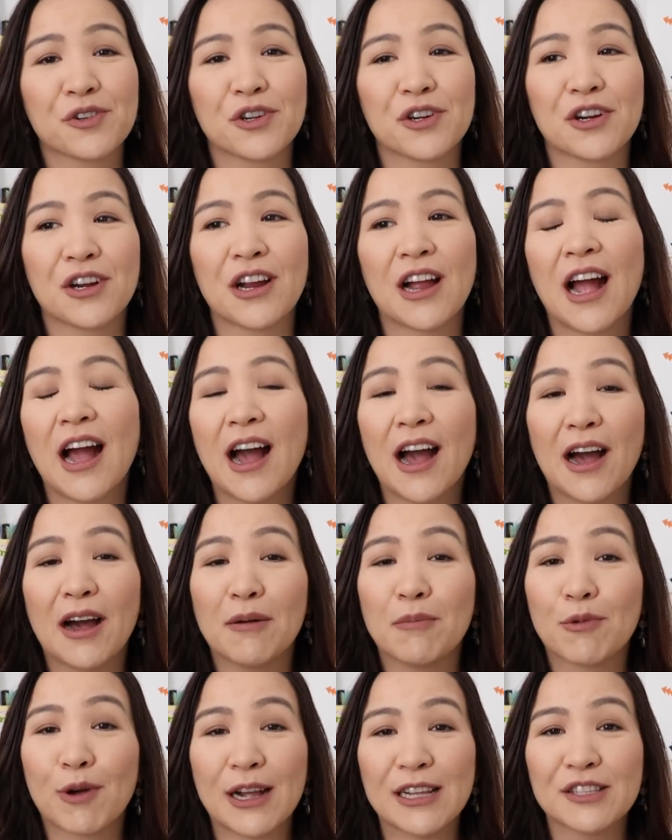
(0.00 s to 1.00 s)
for
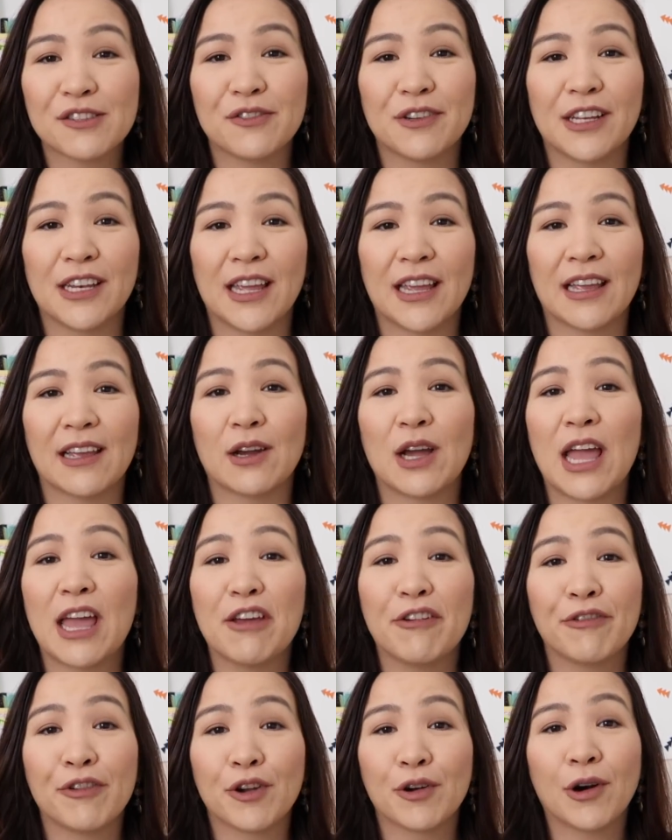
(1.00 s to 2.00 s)
breastfeeding
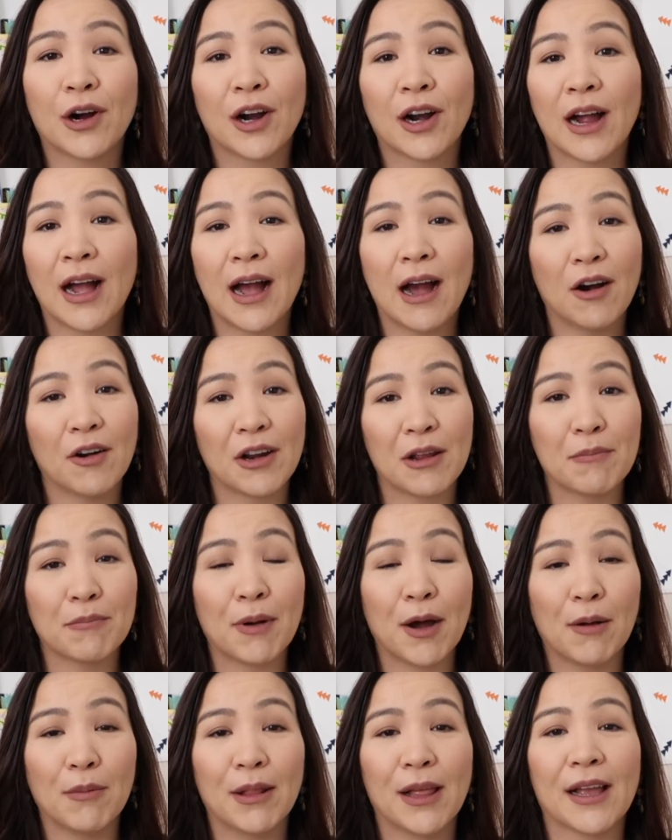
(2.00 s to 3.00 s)
if you are out in
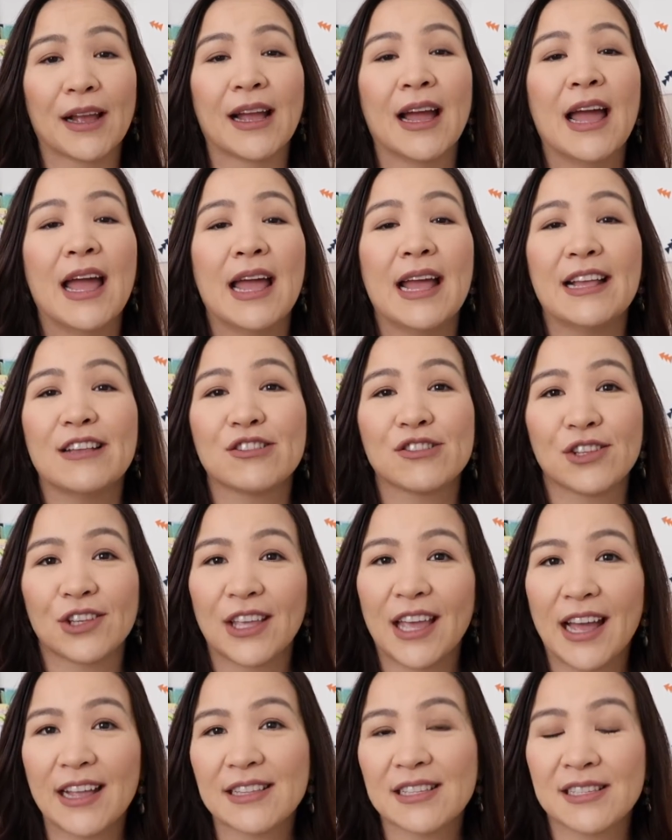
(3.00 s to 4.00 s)
public is to
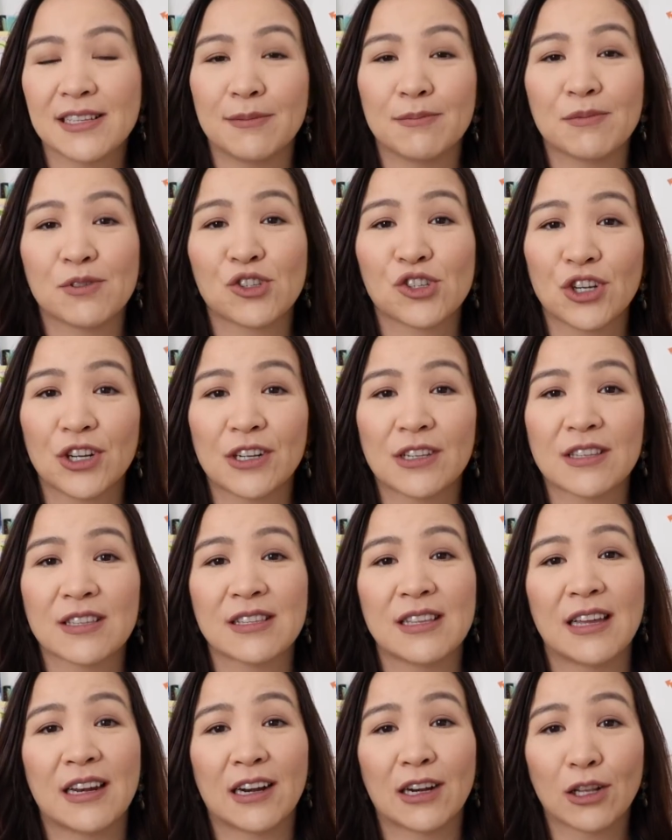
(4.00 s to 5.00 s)
get some
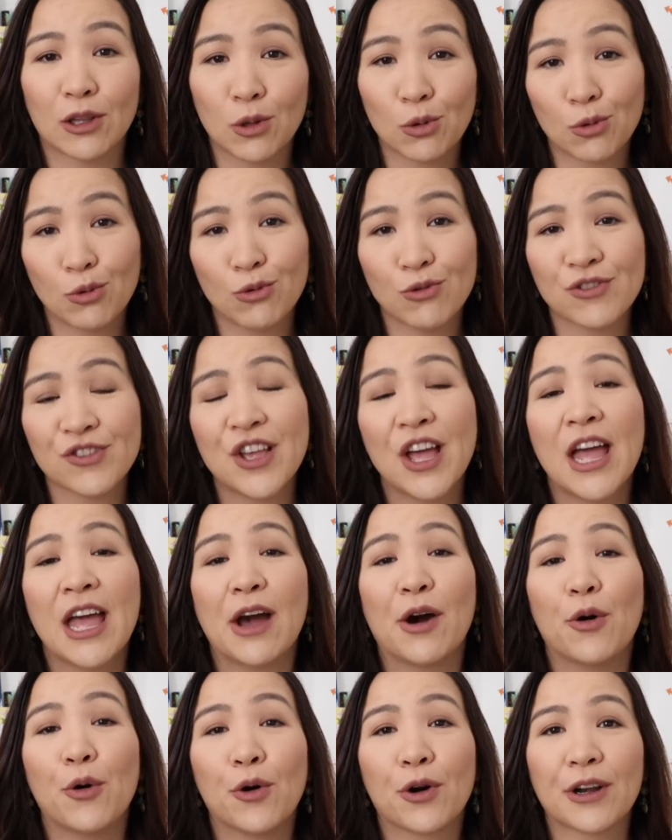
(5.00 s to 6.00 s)
shirts that are loose
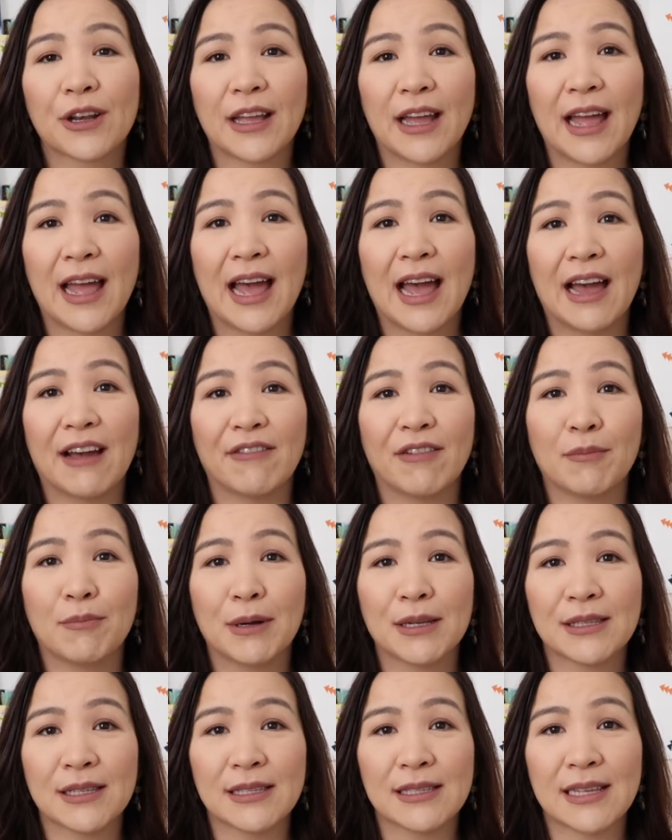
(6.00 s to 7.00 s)
or that have a
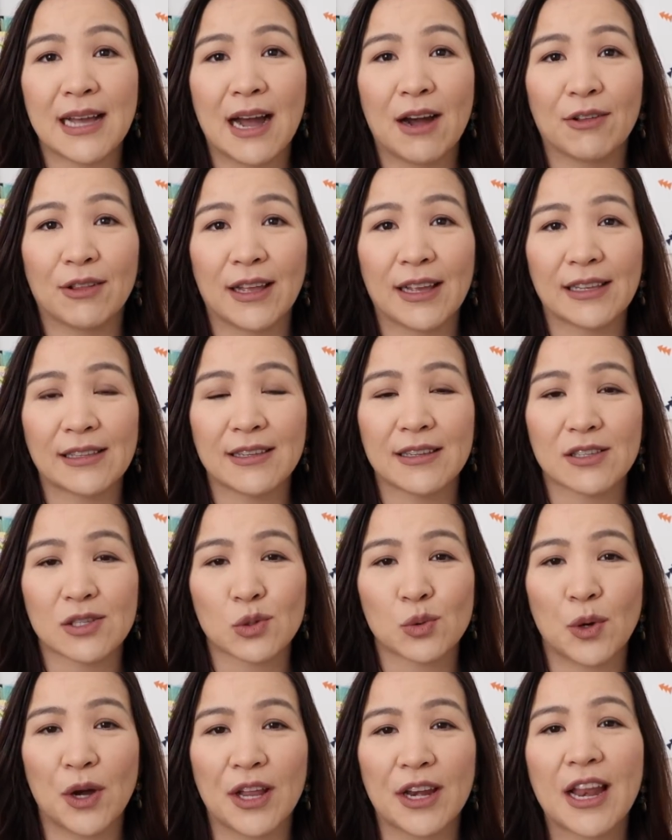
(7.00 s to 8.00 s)
button down like
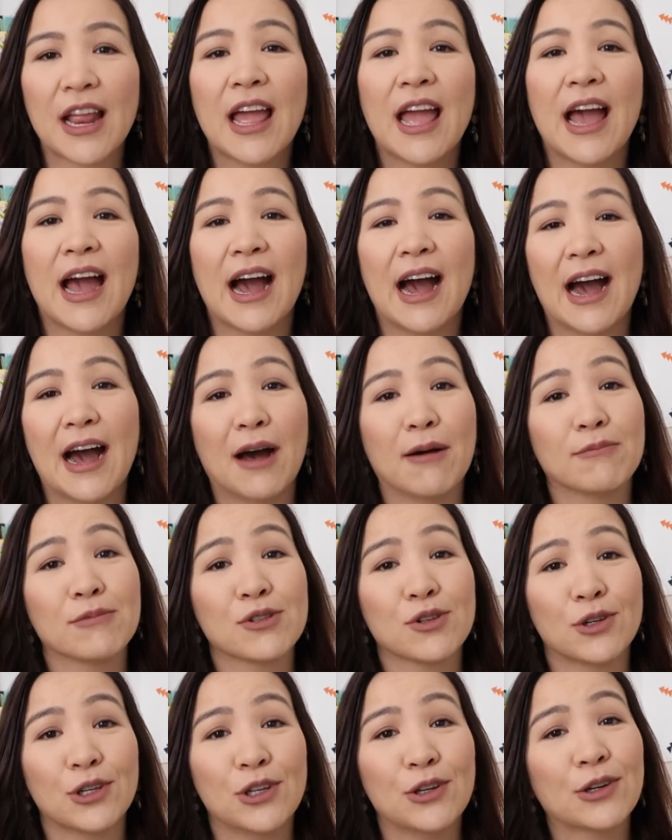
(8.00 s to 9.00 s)
this one,
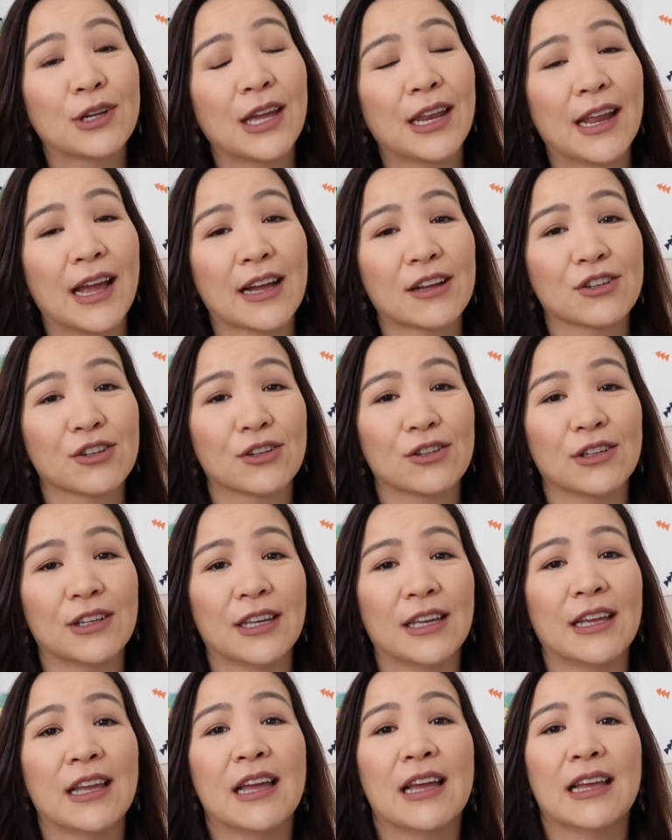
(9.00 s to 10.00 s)
so you can
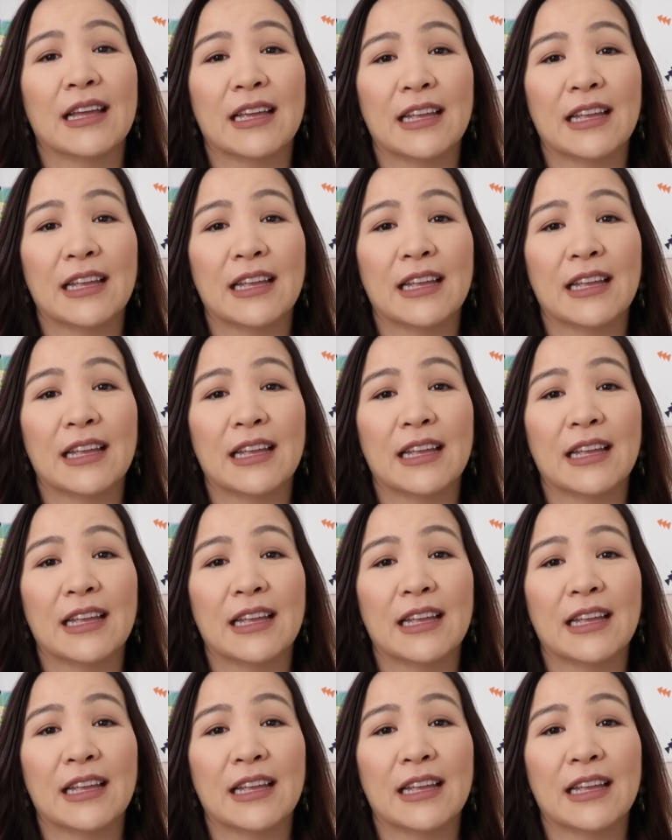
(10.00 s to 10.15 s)
actually